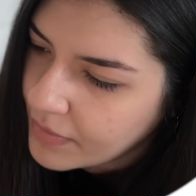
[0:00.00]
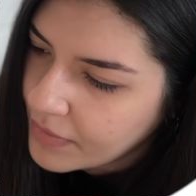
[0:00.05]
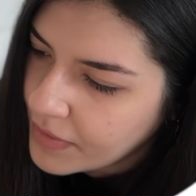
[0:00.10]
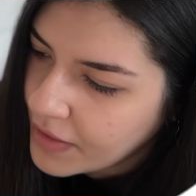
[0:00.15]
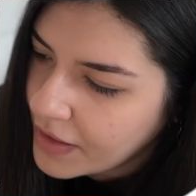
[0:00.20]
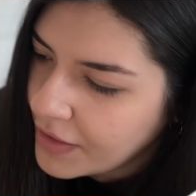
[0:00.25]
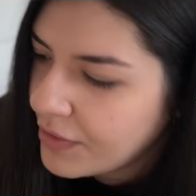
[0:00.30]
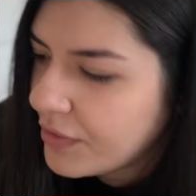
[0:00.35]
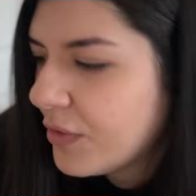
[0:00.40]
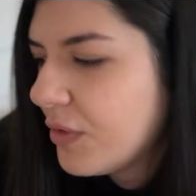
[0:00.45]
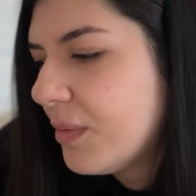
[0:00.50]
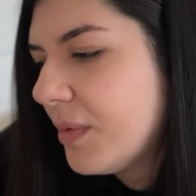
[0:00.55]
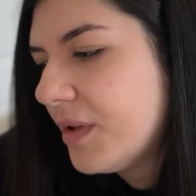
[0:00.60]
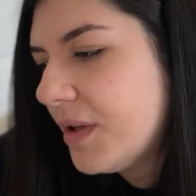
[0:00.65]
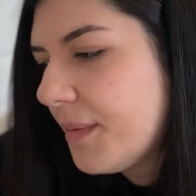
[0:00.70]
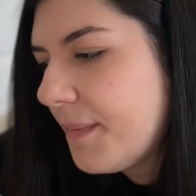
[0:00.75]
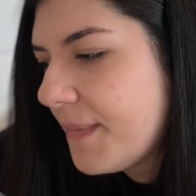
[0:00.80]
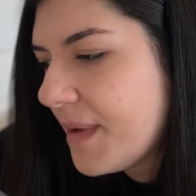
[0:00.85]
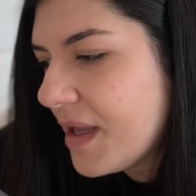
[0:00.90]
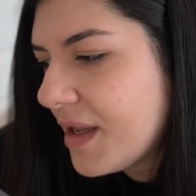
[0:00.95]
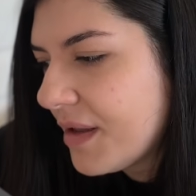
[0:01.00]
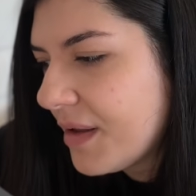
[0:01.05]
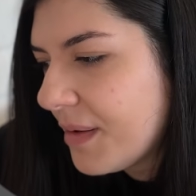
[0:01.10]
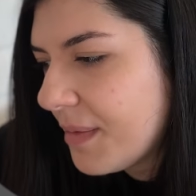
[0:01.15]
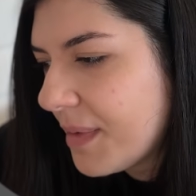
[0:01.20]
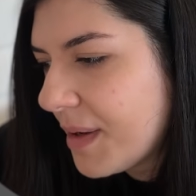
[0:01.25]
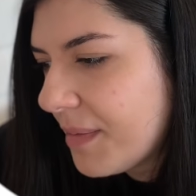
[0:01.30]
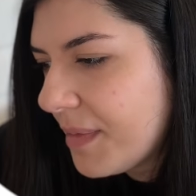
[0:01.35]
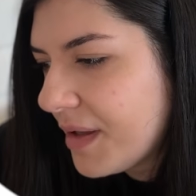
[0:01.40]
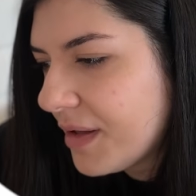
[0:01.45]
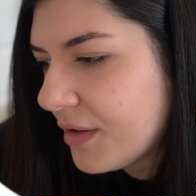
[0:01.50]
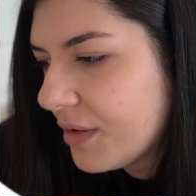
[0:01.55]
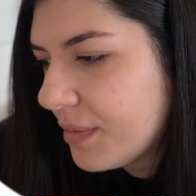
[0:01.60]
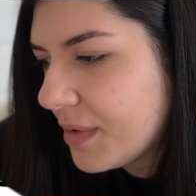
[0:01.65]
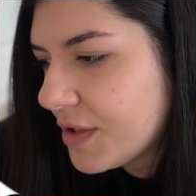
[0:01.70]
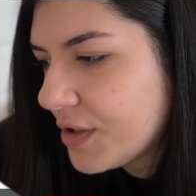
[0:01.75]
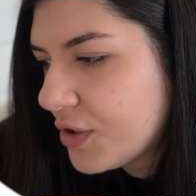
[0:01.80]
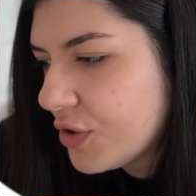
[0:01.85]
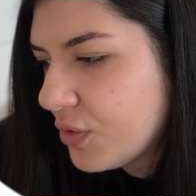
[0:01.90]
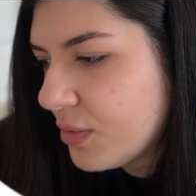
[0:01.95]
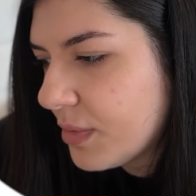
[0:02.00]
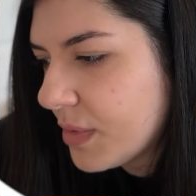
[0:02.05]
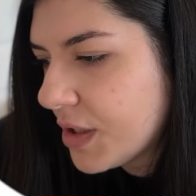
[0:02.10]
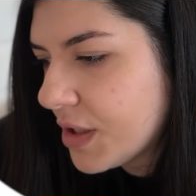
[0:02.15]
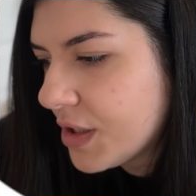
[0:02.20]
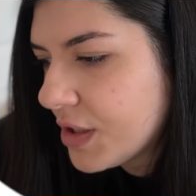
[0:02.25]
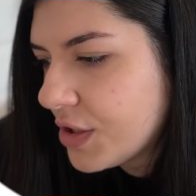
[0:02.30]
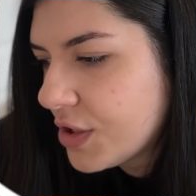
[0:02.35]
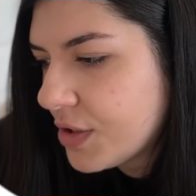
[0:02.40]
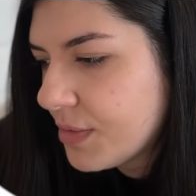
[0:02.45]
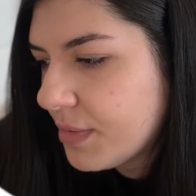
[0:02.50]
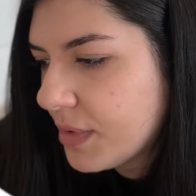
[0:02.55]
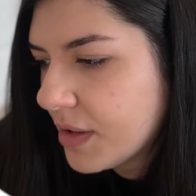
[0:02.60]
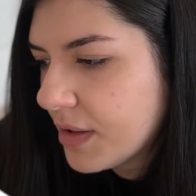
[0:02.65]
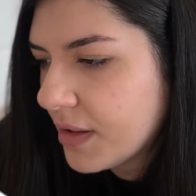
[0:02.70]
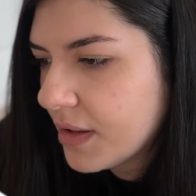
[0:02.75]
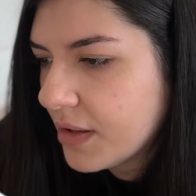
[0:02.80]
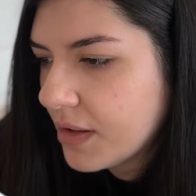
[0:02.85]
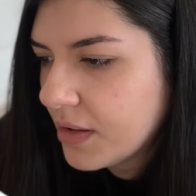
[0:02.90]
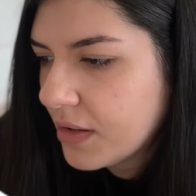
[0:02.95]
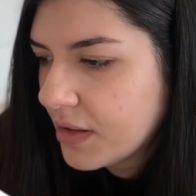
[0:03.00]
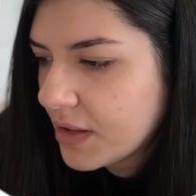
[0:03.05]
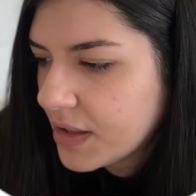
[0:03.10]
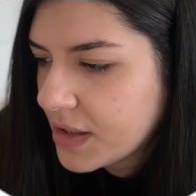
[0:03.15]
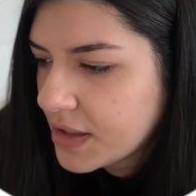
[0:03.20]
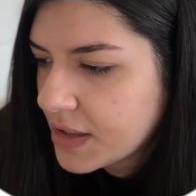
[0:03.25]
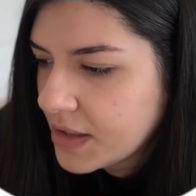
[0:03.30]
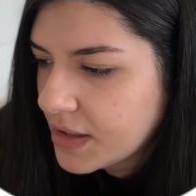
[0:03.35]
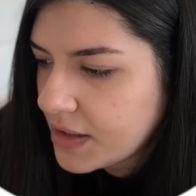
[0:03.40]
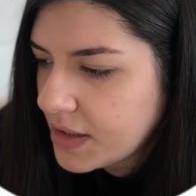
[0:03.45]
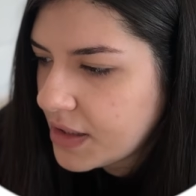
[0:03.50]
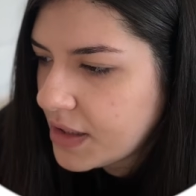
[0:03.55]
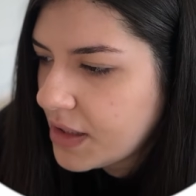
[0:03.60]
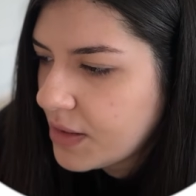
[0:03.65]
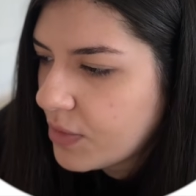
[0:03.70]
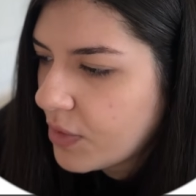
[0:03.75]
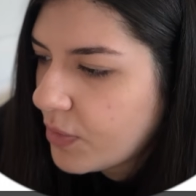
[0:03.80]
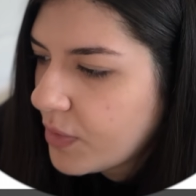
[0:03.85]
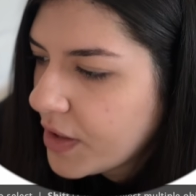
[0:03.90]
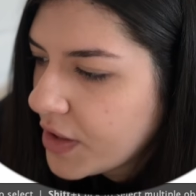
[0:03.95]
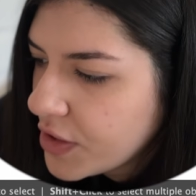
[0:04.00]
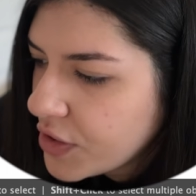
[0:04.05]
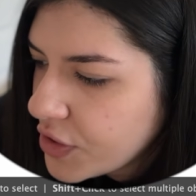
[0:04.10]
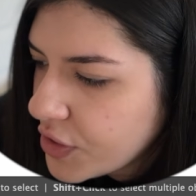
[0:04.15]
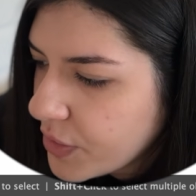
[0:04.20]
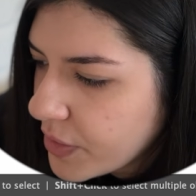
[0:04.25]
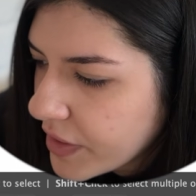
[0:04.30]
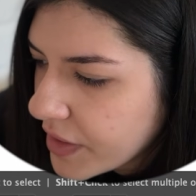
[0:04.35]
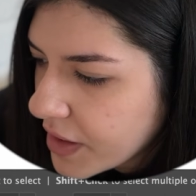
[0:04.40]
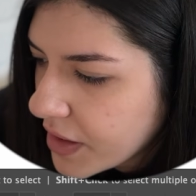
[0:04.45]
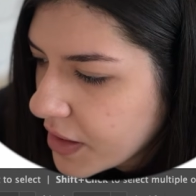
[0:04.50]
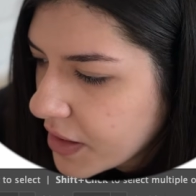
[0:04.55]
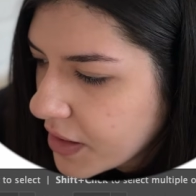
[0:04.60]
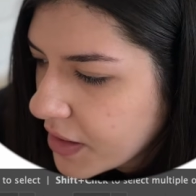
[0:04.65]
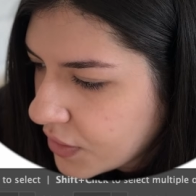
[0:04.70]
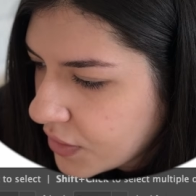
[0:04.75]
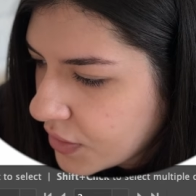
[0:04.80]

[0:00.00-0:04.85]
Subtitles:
I don't know about the B. It might be a little bit too much, but let's see what we can do with it.